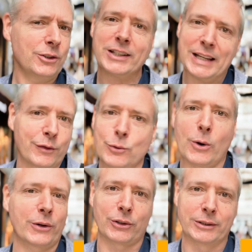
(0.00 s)
You just have to
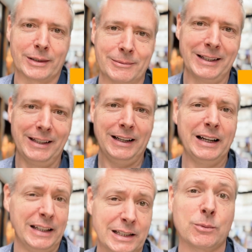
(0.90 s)
walk through them.
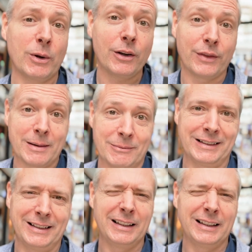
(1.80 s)
And that's one of them.